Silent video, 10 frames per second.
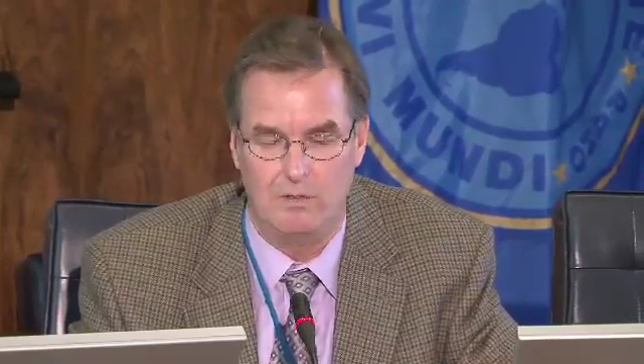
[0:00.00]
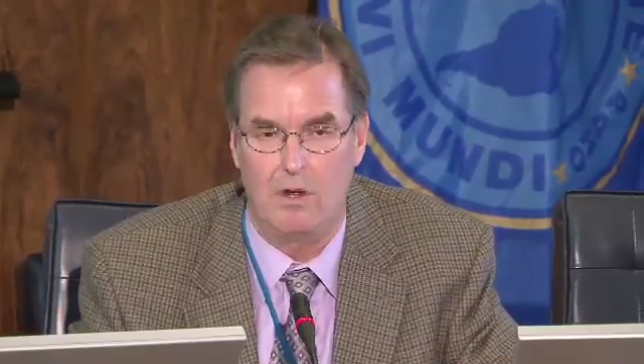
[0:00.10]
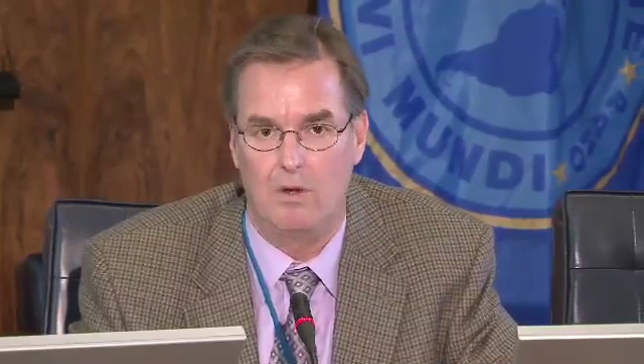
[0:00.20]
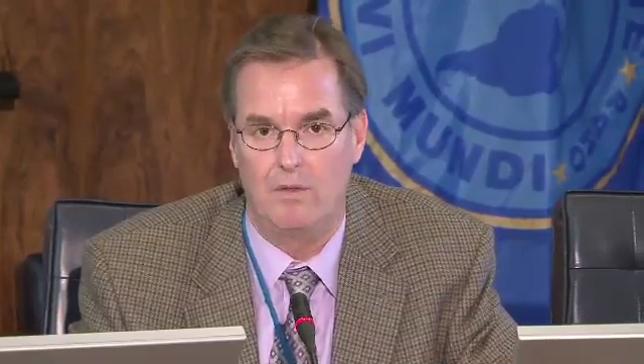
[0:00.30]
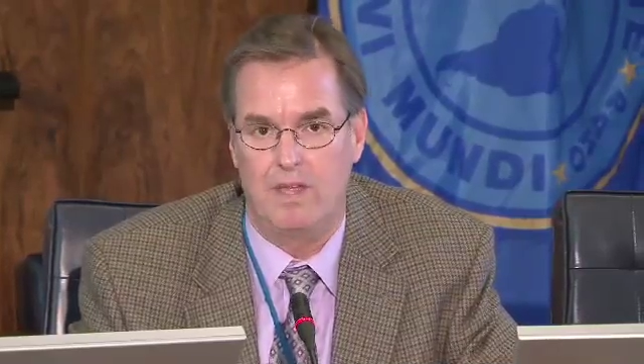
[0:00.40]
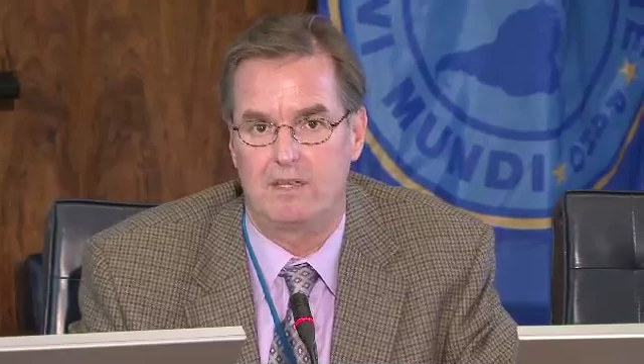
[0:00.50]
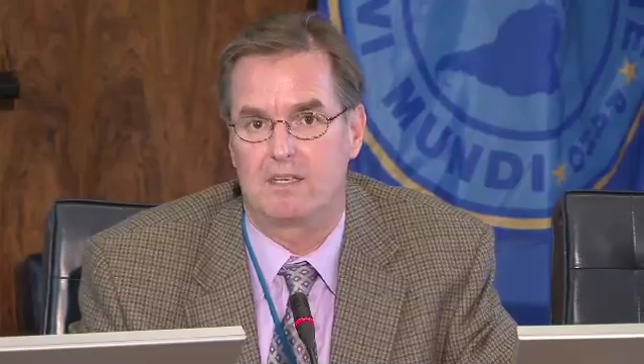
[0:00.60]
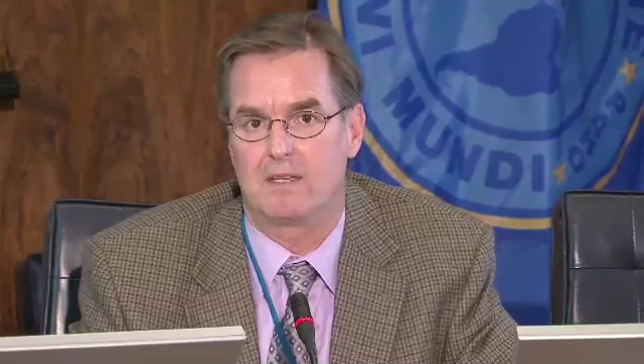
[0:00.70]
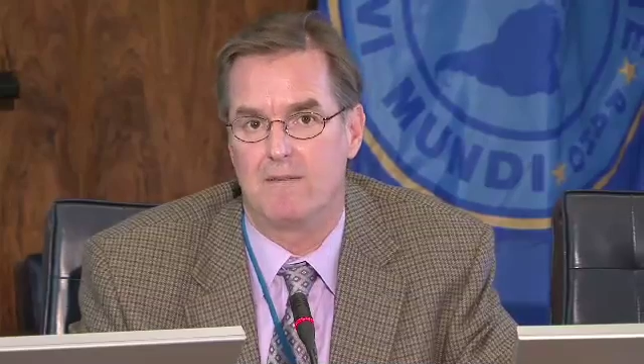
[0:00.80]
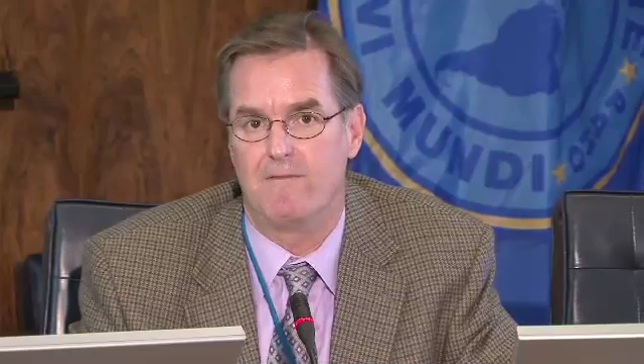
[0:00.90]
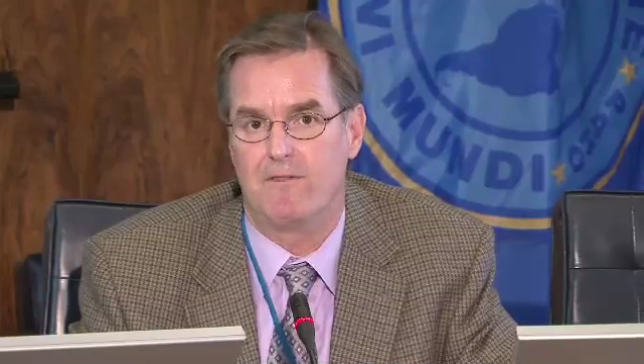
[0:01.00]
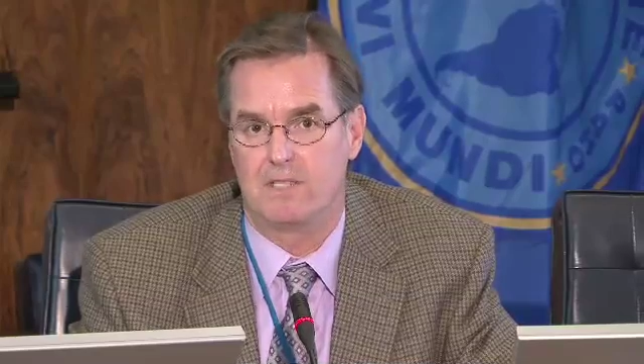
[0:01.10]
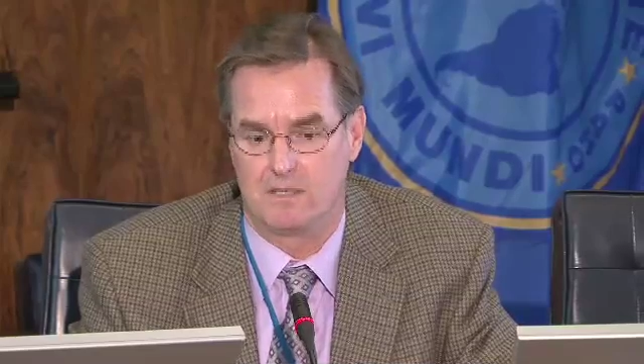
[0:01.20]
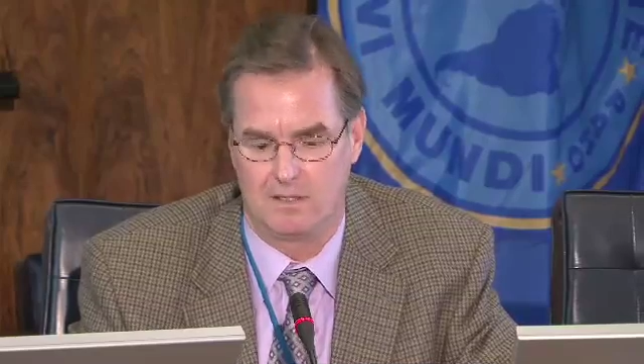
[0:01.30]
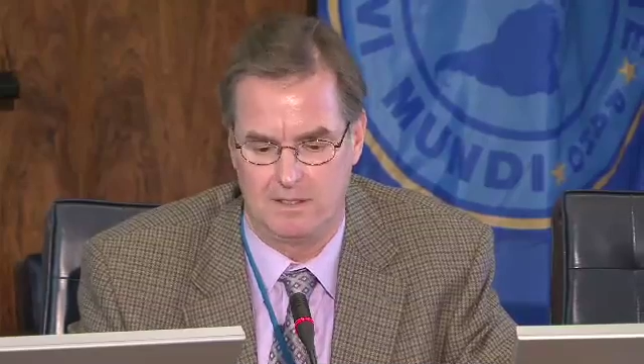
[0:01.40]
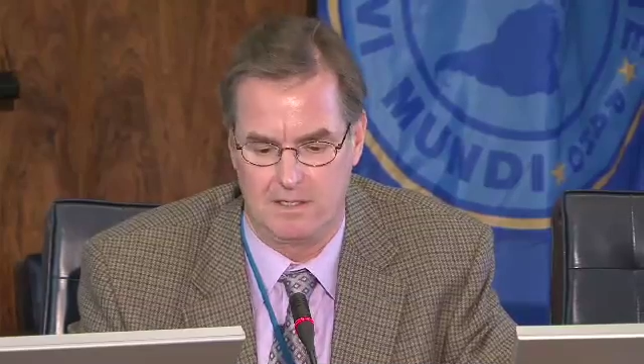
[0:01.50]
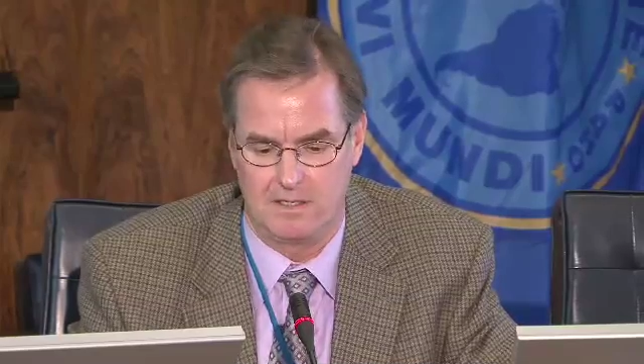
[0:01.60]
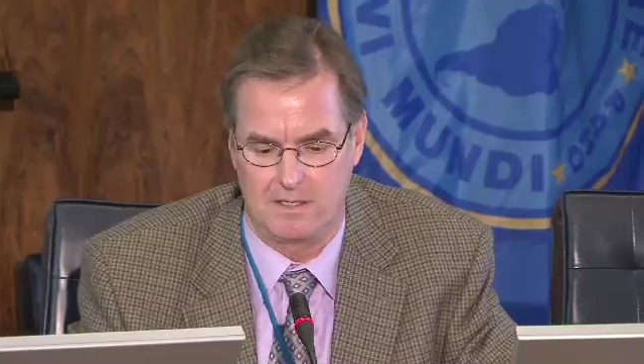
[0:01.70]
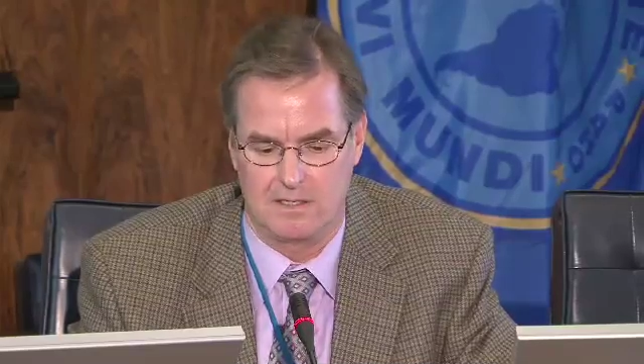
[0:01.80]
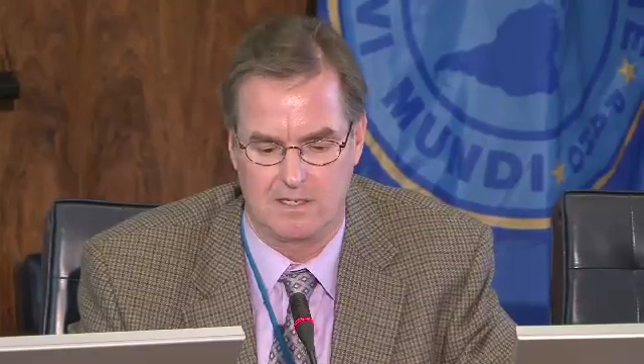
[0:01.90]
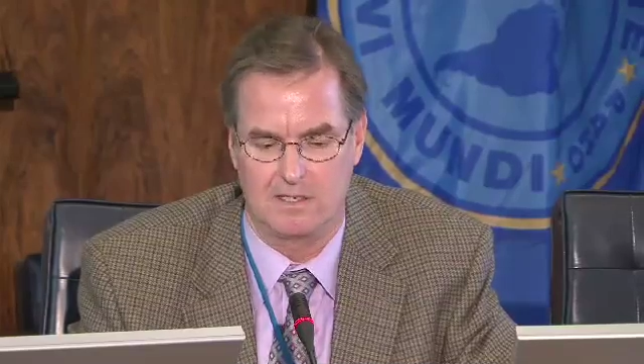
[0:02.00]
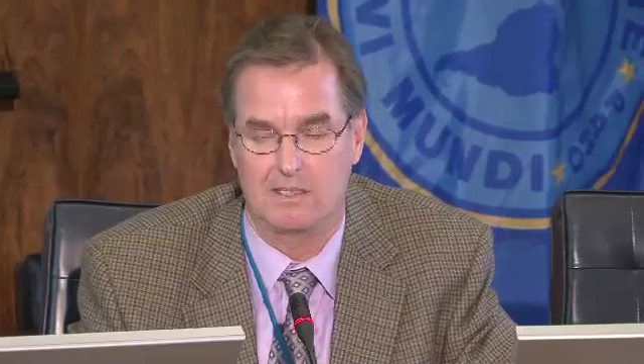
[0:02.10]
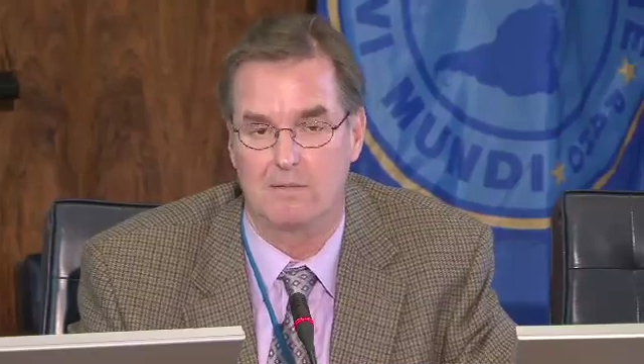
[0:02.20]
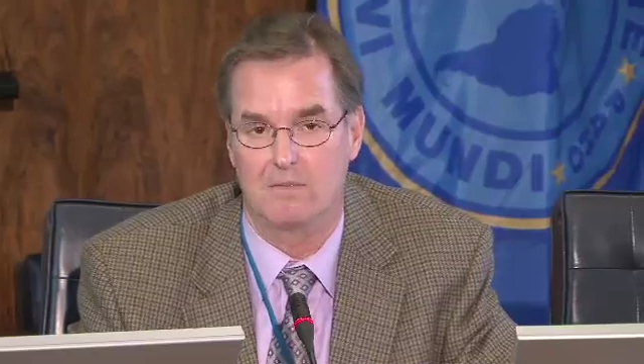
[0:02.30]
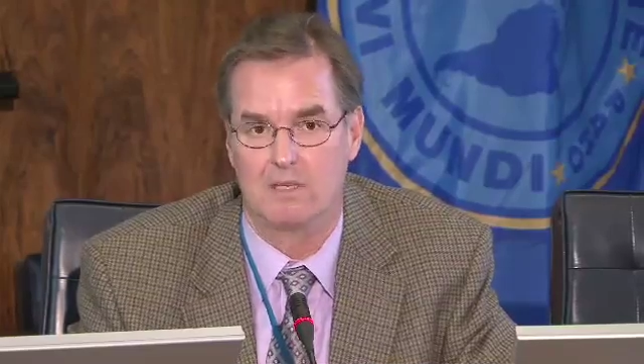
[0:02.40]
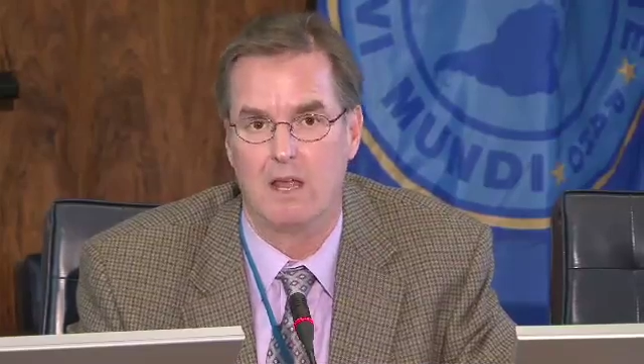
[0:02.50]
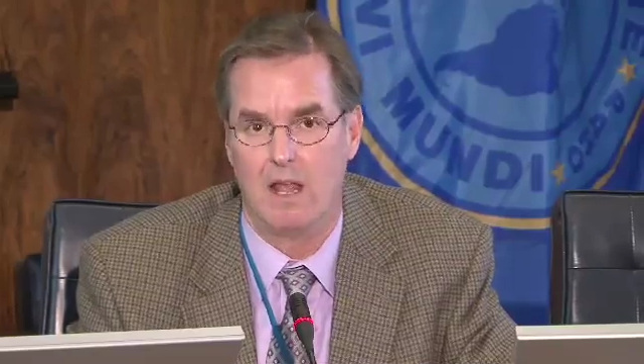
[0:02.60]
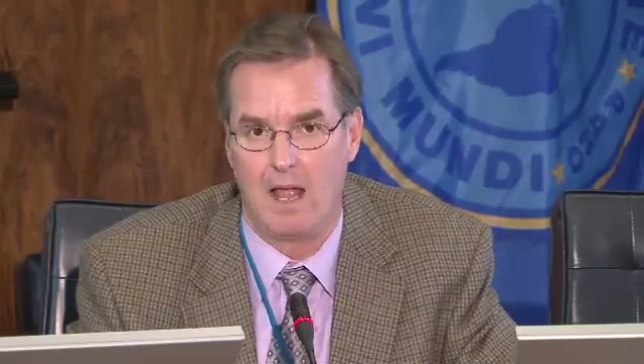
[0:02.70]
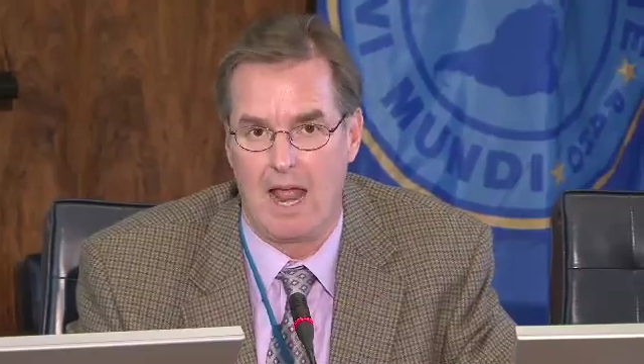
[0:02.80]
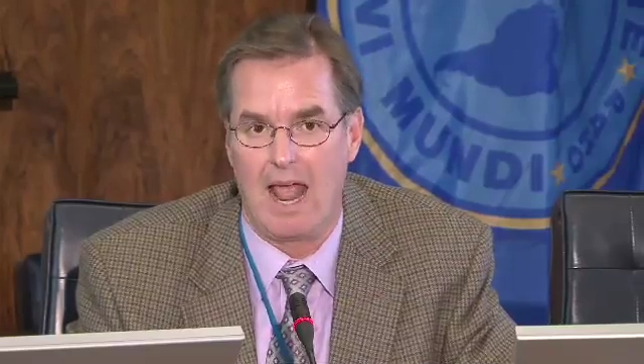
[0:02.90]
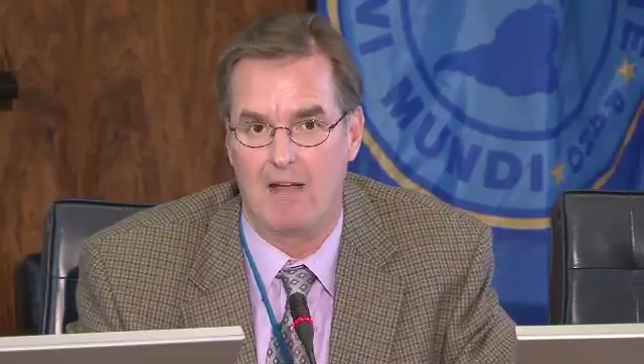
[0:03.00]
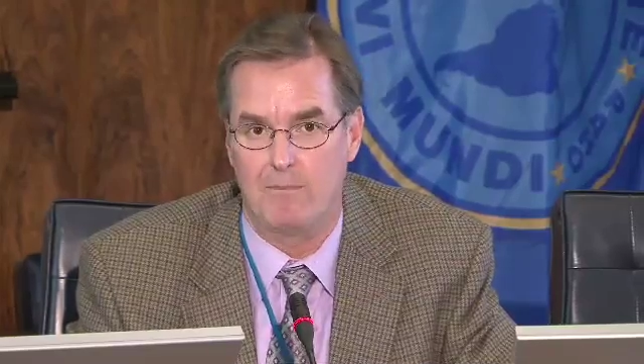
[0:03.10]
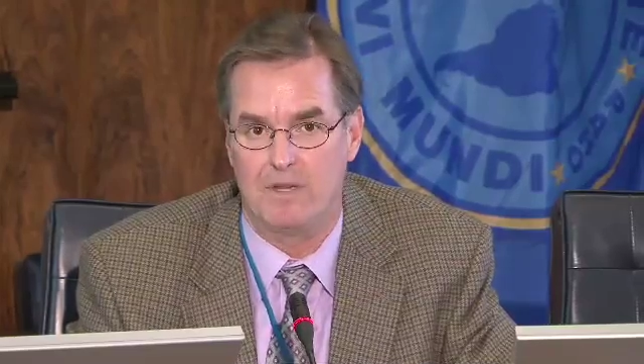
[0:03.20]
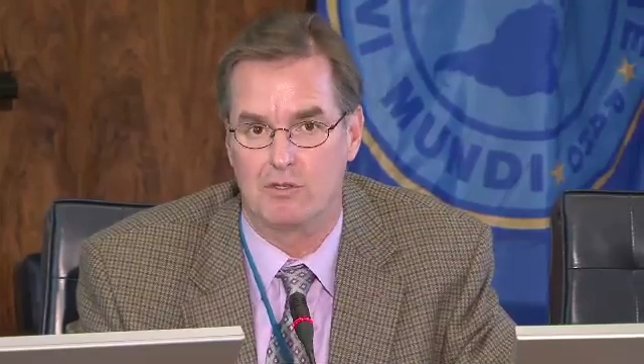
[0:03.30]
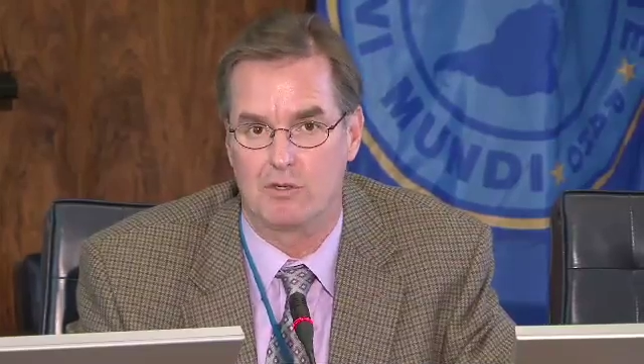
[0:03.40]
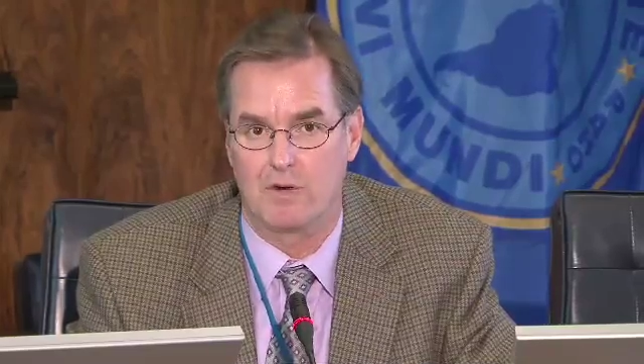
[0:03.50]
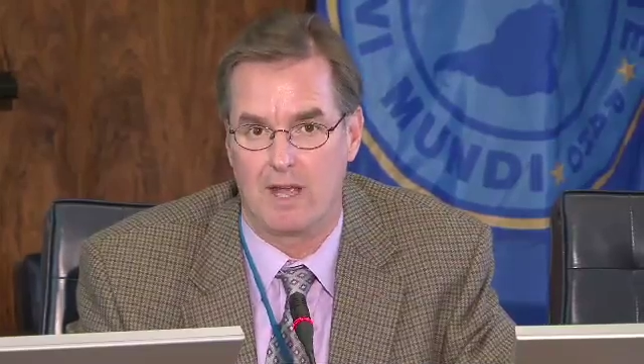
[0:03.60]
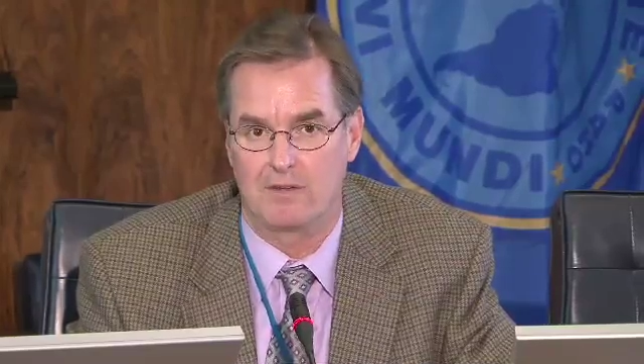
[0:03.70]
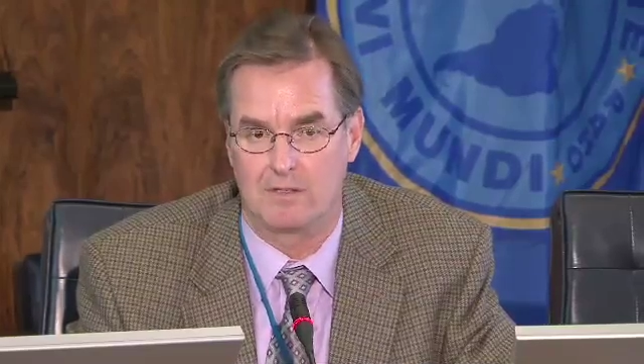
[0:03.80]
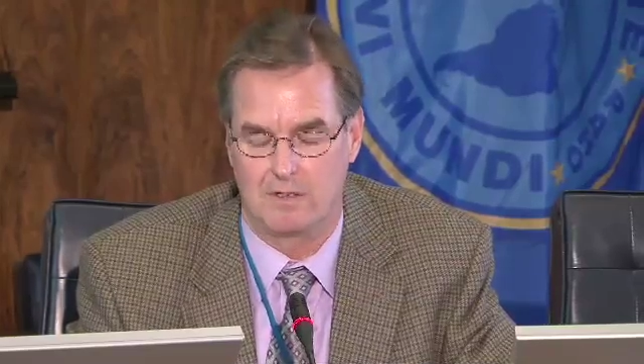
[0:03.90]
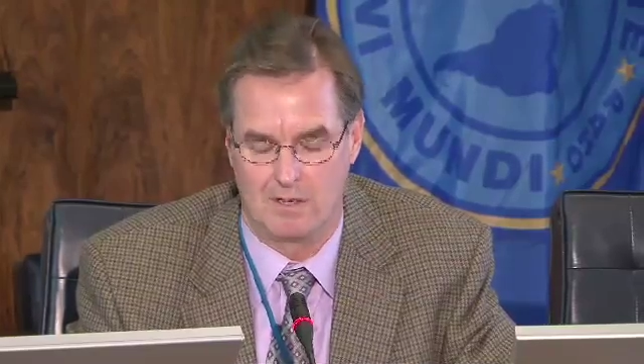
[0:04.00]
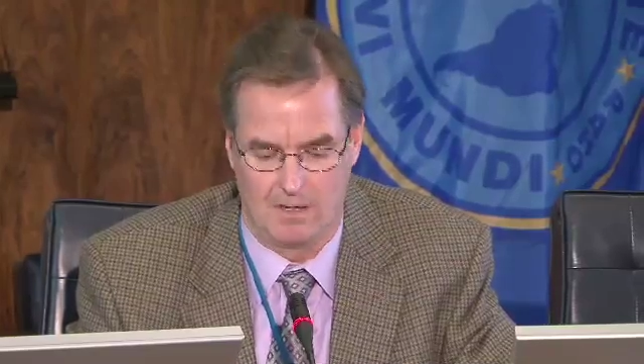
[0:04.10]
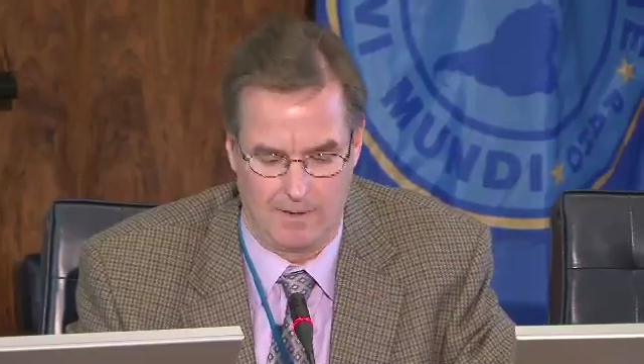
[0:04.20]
know that some facilities and systems have been stressed.